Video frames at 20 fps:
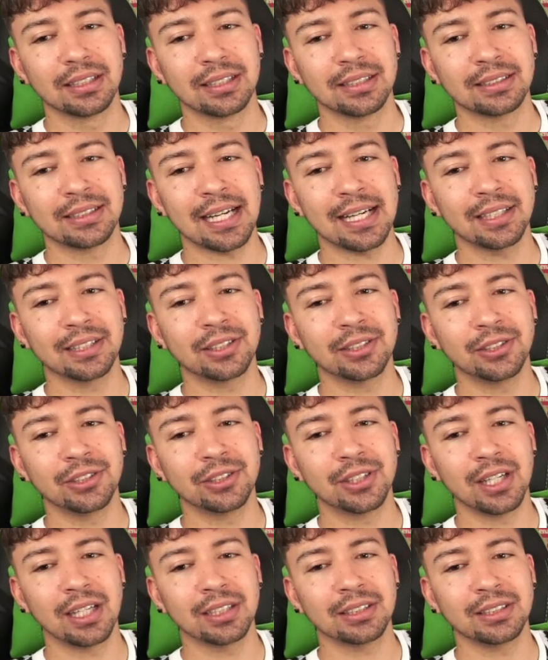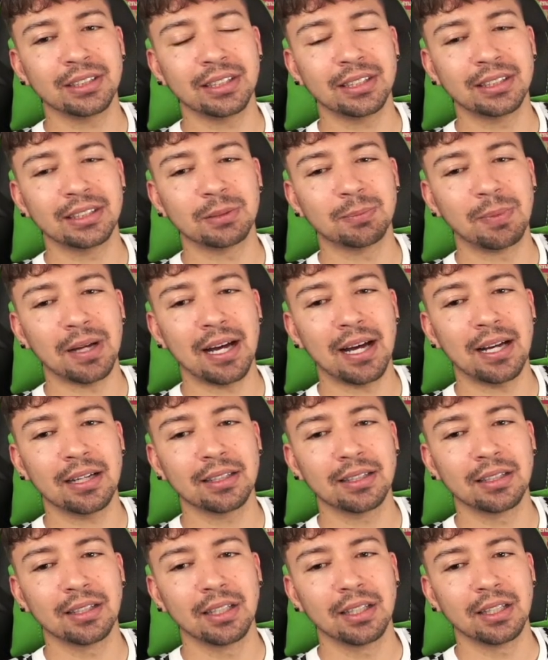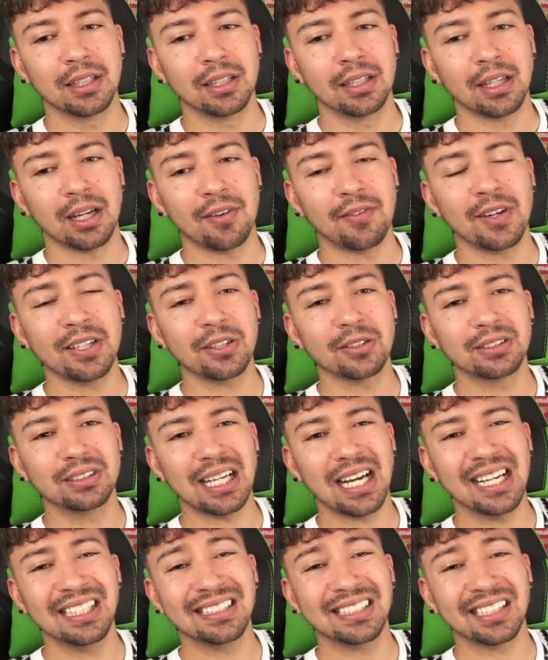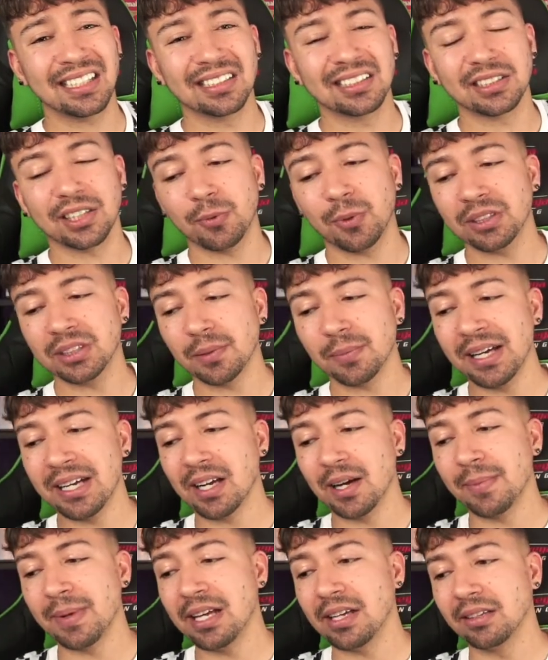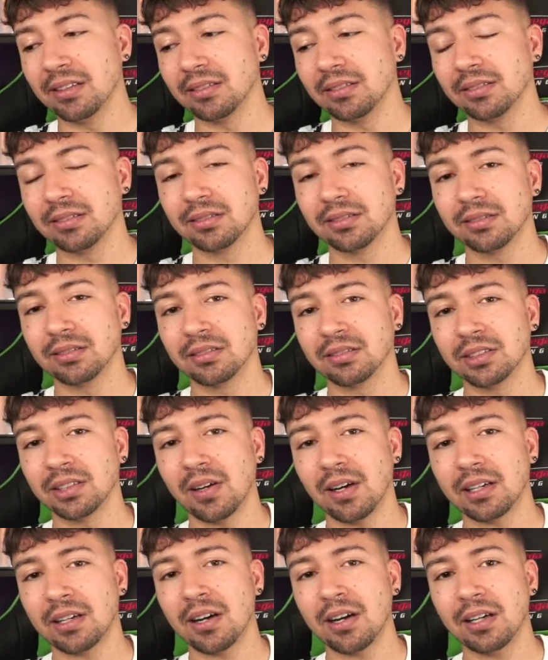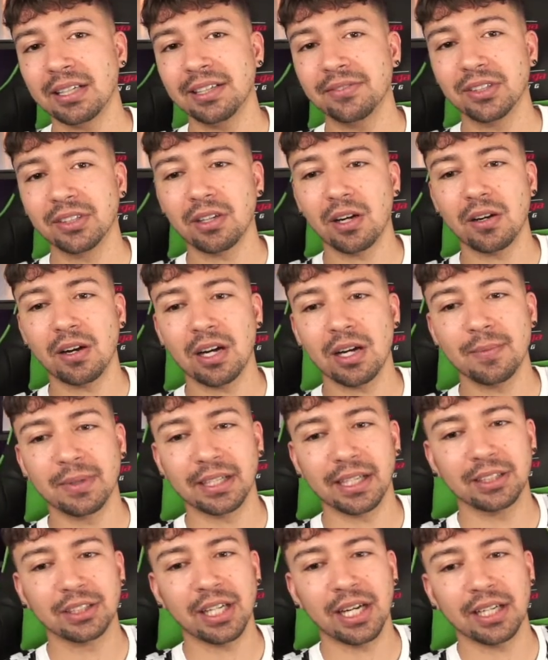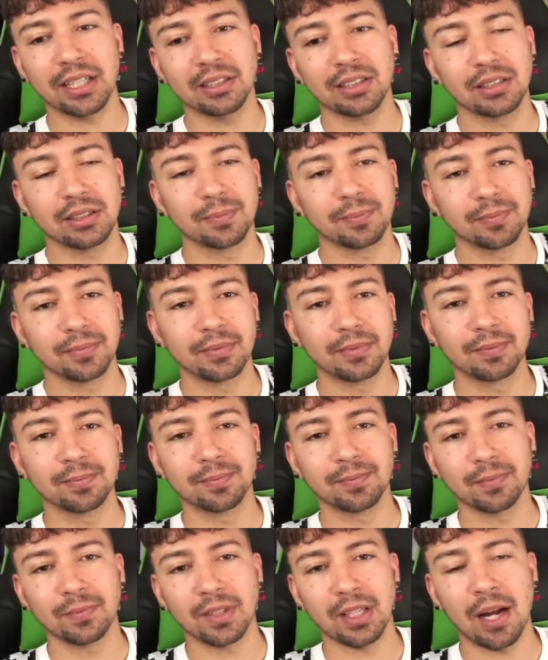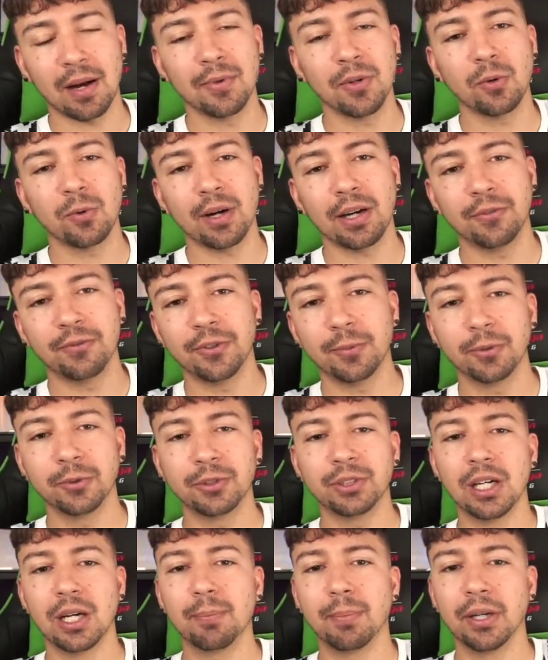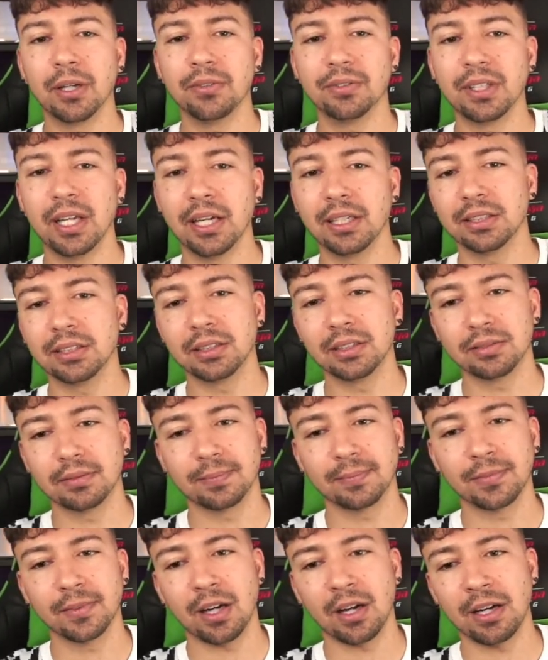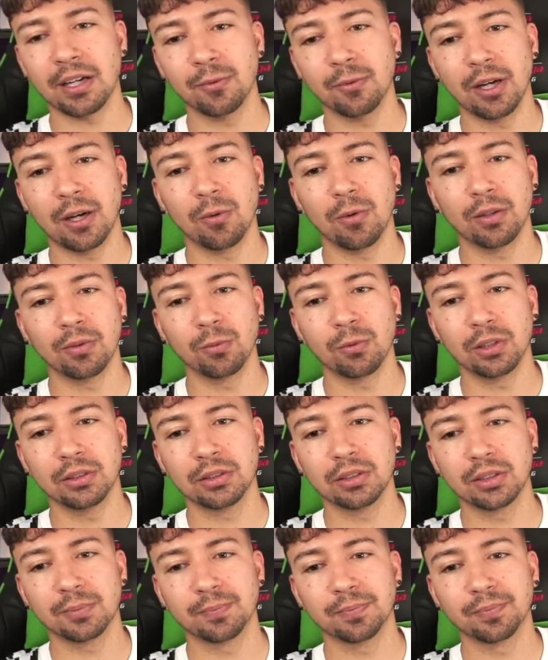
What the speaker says: Take 2 shirts, you need a spare. I've only got day tickets, so once I'm in, I'm in. So I can't even go home and get changed. I'm not wearing a football shirt both days. I only wear one once.